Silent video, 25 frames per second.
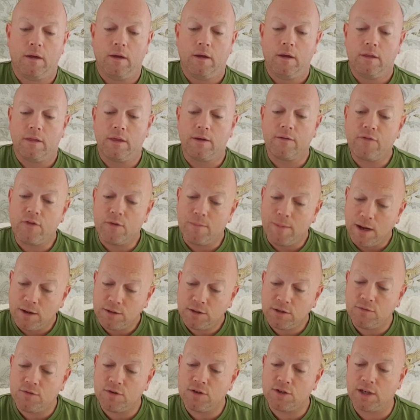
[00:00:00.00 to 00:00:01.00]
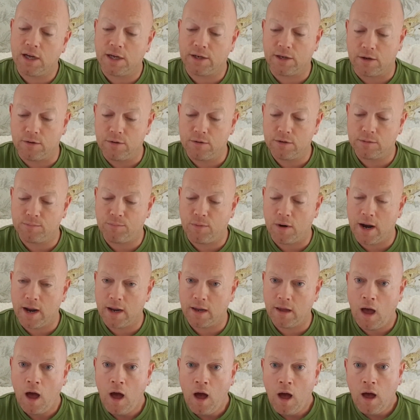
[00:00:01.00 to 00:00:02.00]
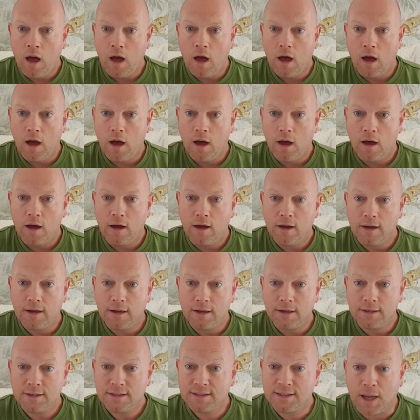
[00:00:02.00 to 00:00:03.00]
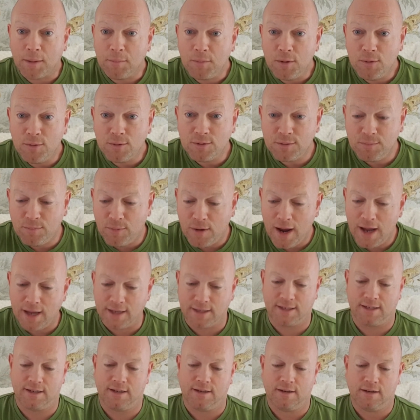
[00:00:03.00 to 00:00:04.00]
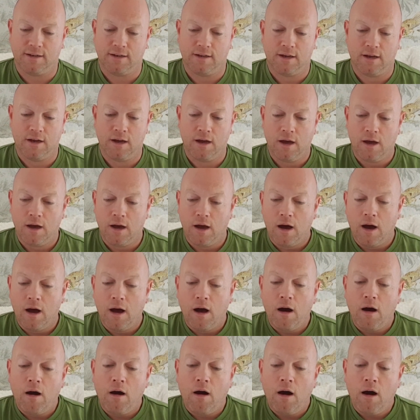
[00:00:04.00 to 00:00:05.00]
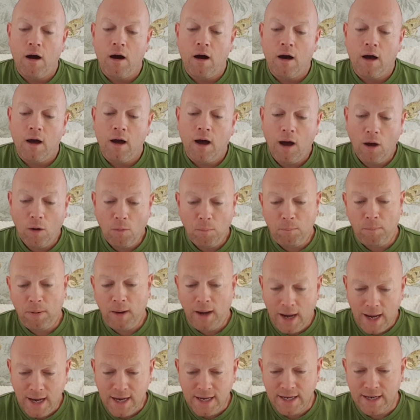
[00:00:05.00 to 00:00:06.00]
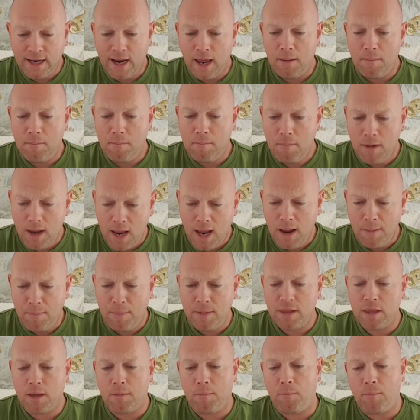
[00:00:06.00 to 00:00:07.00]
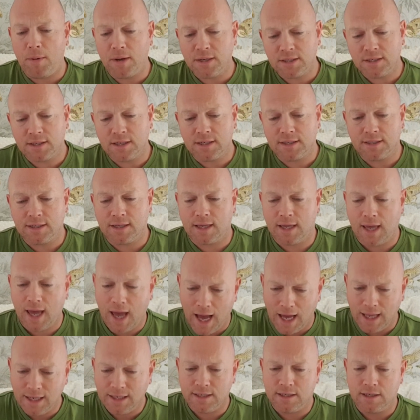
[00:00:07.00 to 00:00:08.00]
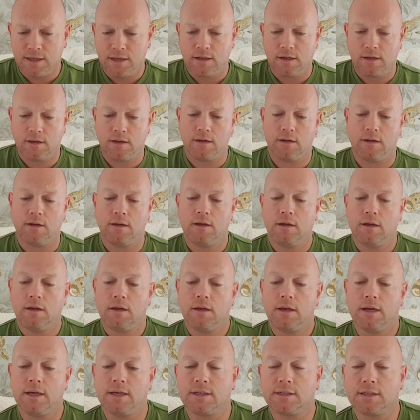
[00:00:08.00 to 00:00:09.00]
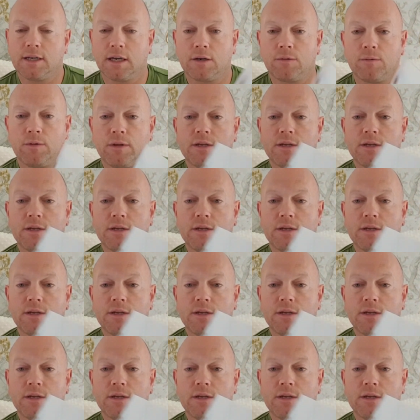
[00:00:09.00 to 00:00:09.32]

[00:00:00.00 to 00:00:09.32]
Then from out of a shadow sprang Samuel Spratt. Oh, please let me be the busker's cat, he said with